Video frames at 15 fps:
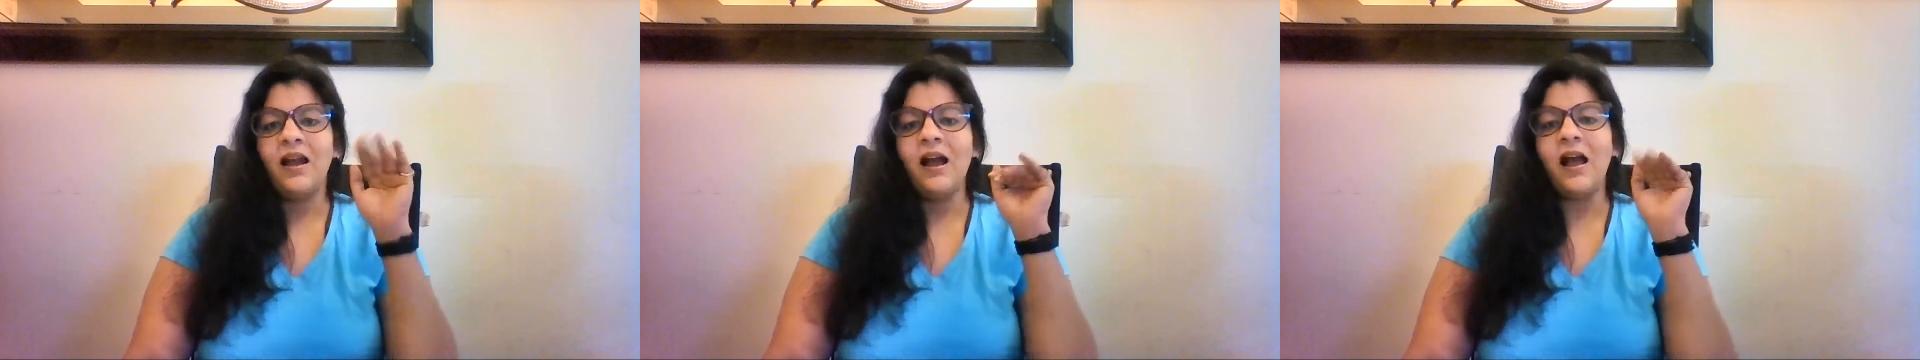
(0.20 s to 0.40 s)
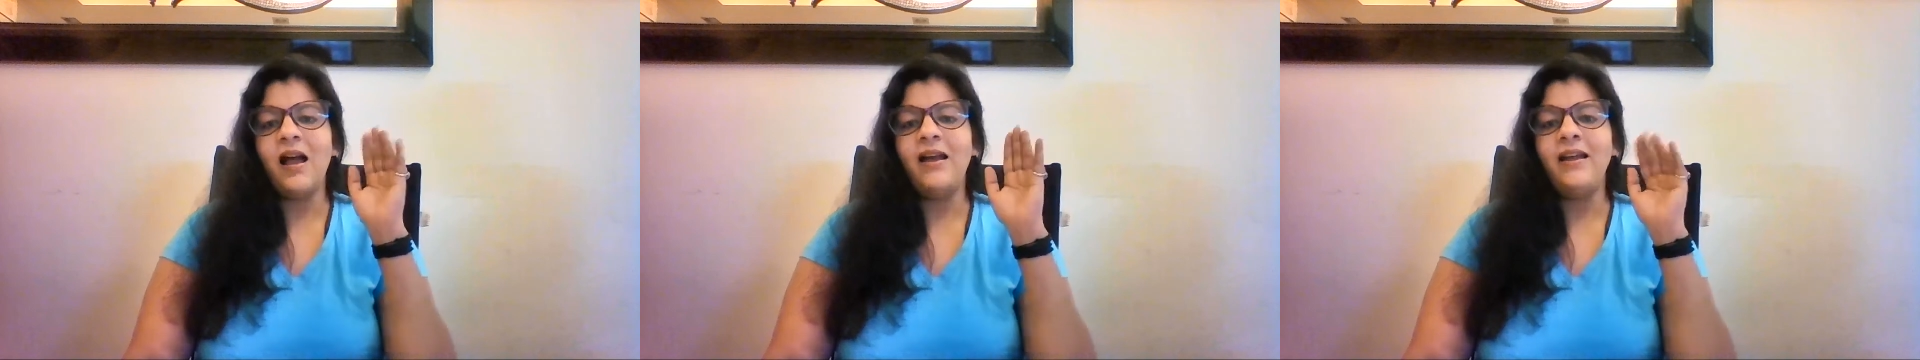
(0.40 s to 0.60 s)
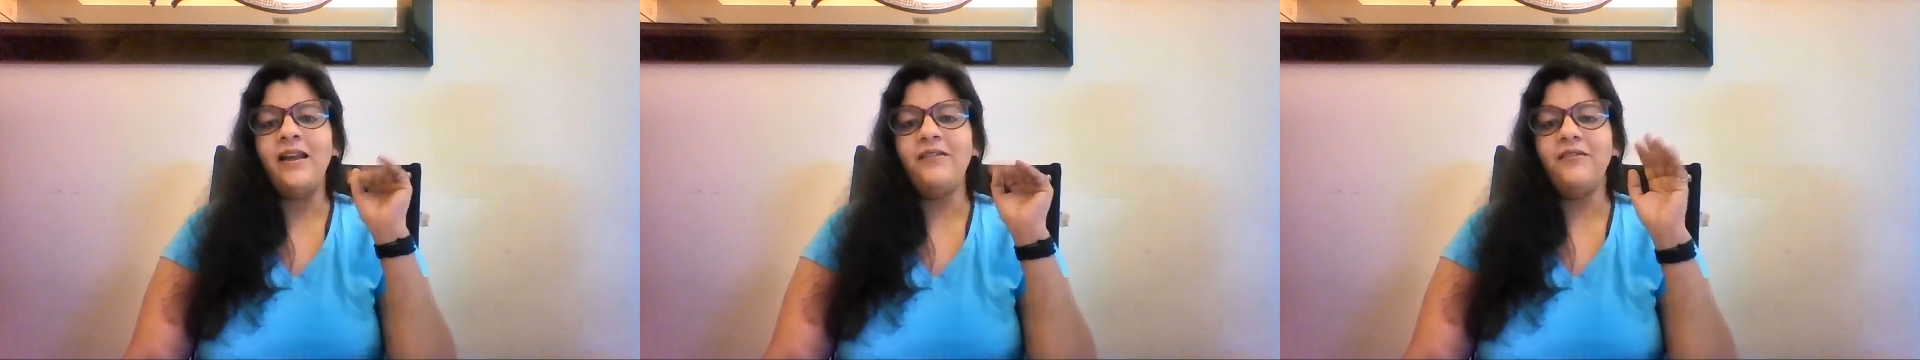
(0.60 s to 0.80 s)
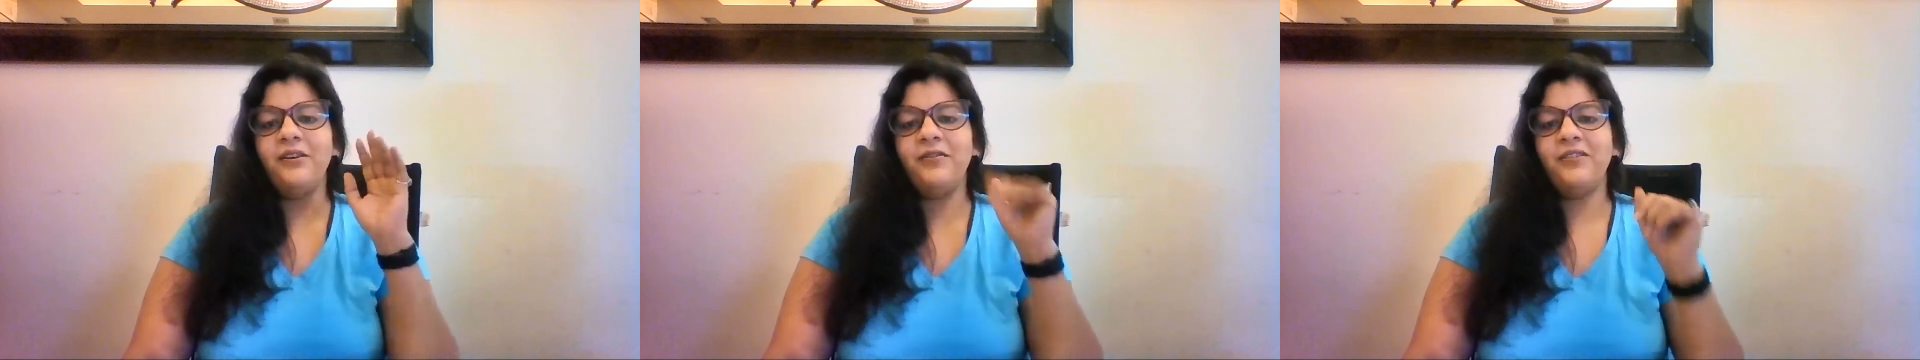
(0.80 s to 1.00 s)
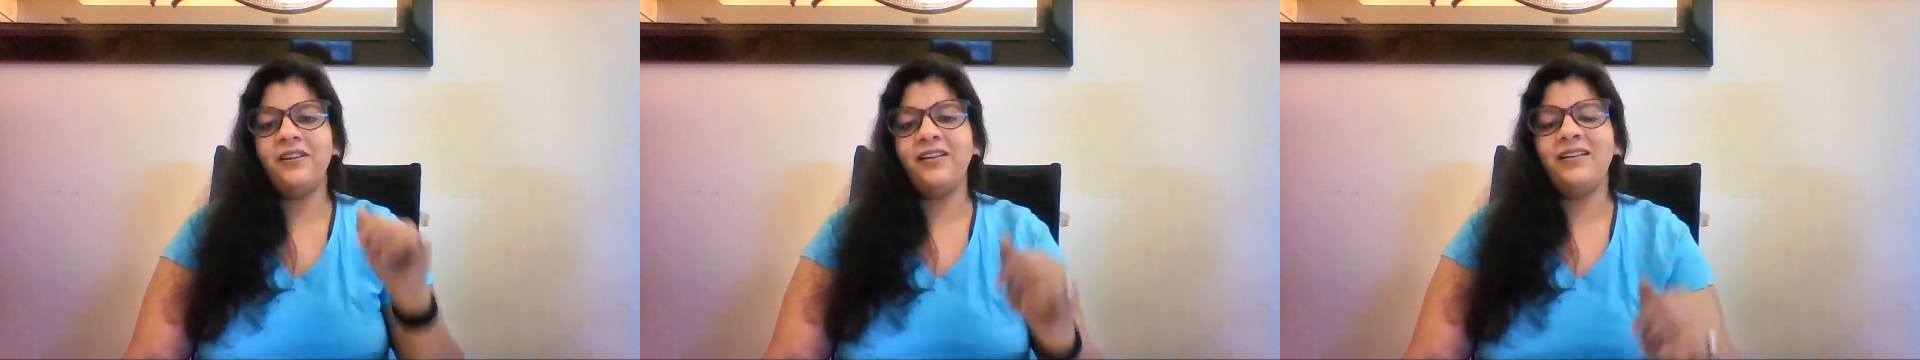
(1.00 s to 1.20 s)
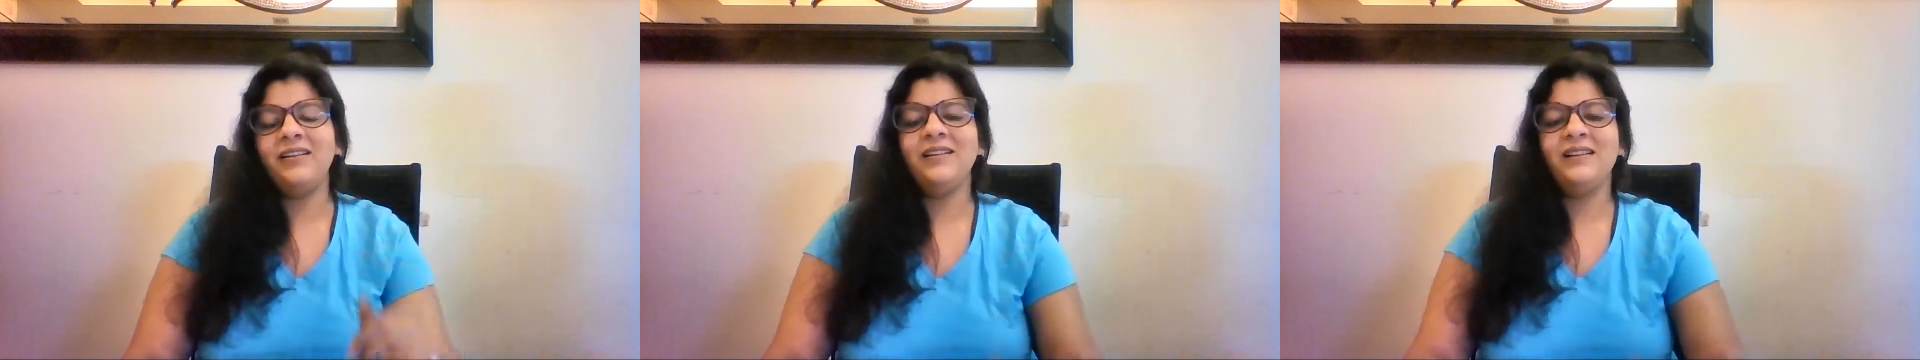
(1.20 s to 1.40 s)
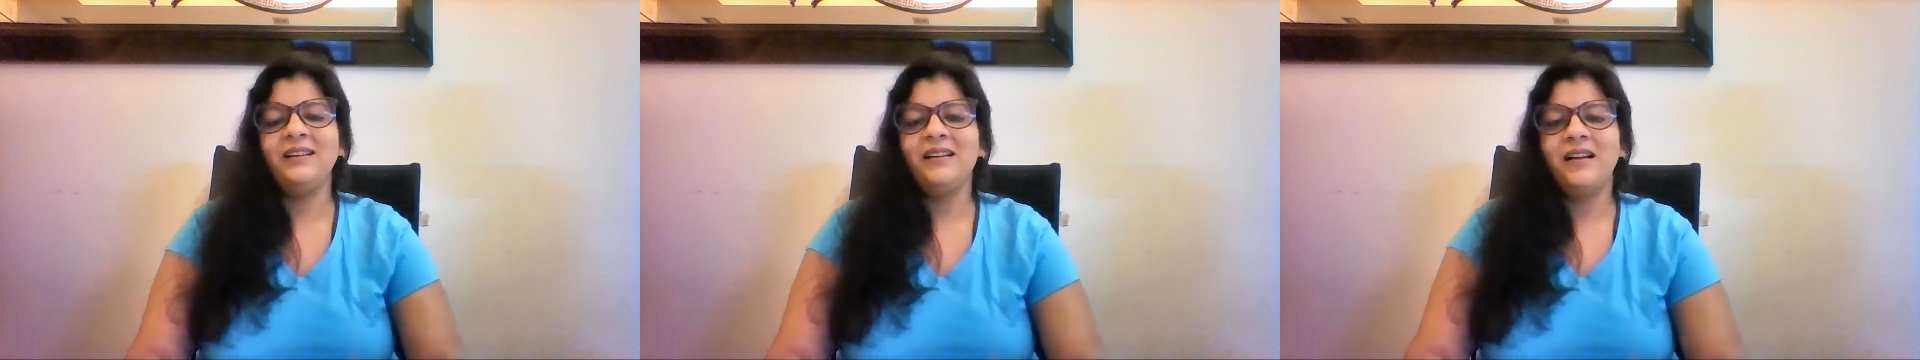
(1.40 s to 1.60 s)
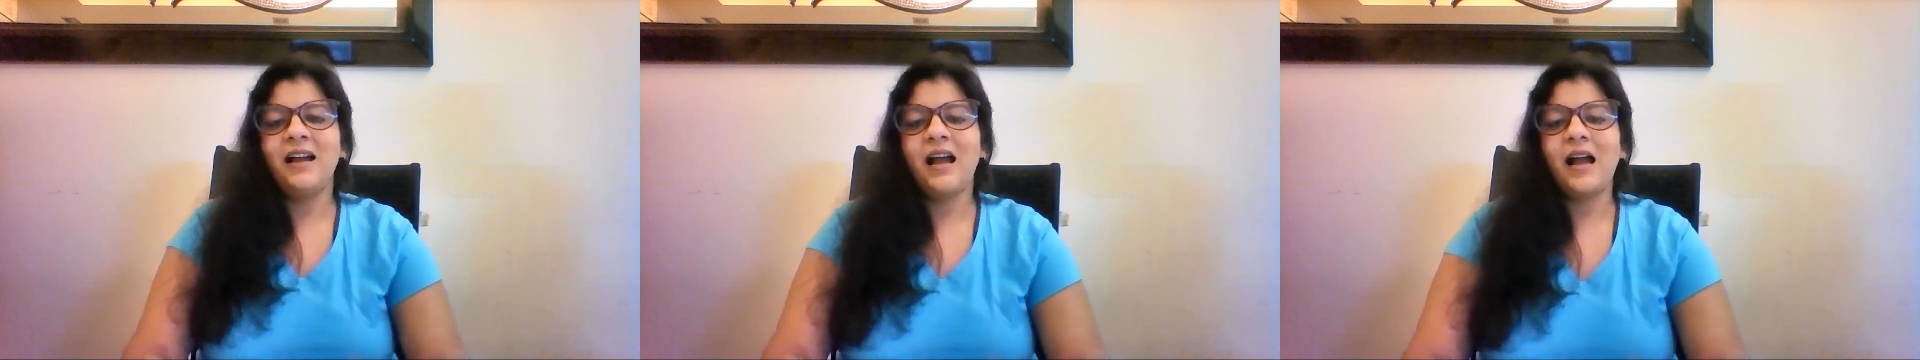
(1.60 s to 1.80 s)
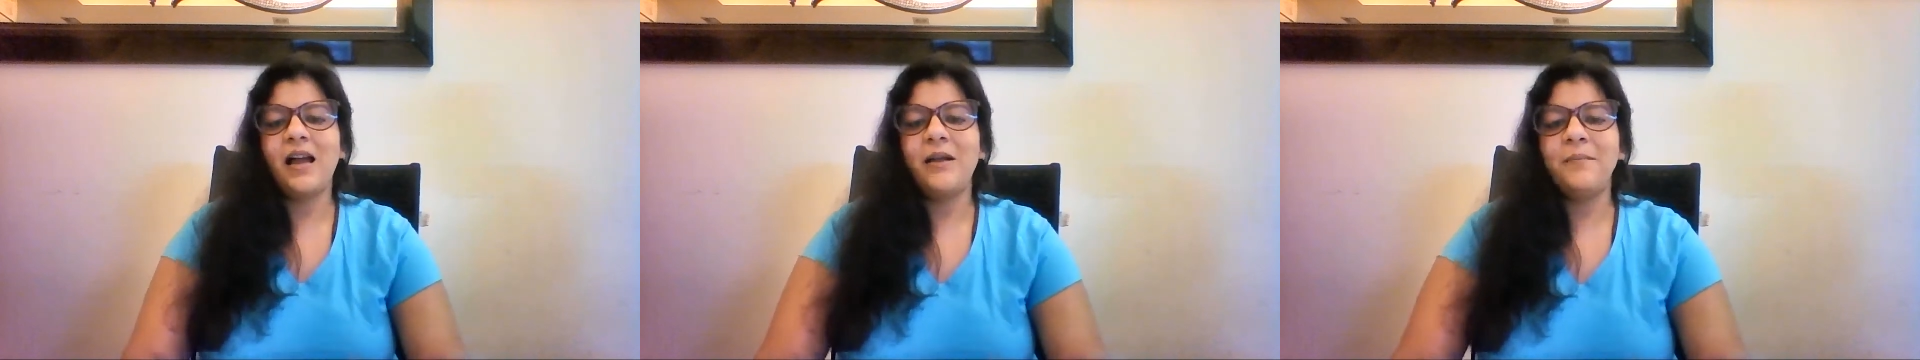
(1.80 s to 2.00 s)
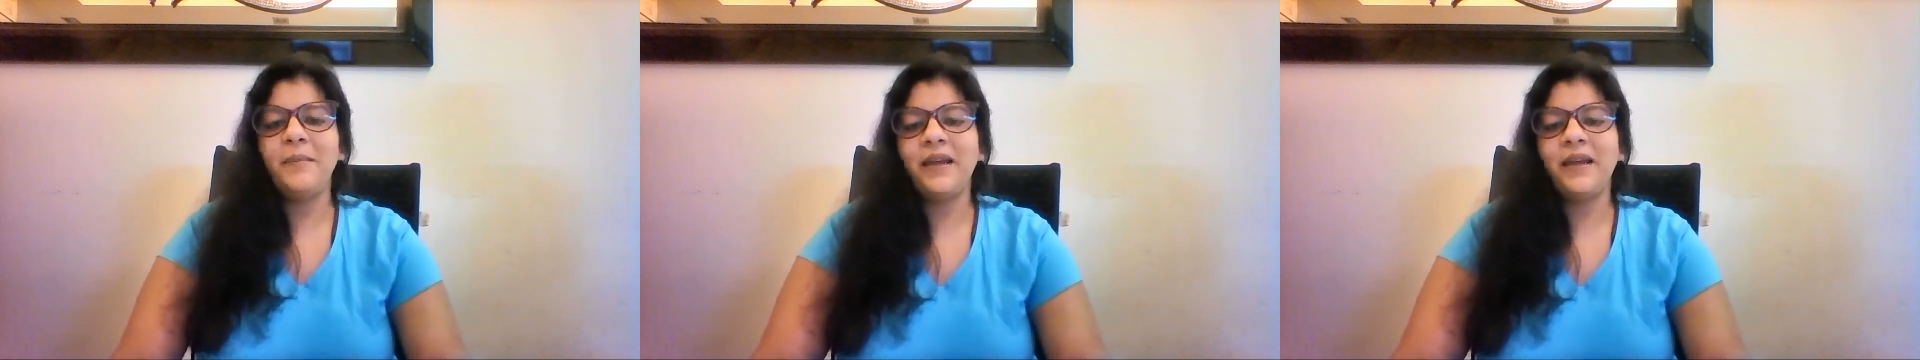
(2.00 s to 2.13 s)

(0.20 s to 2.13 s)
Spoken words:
Hi everyone, I am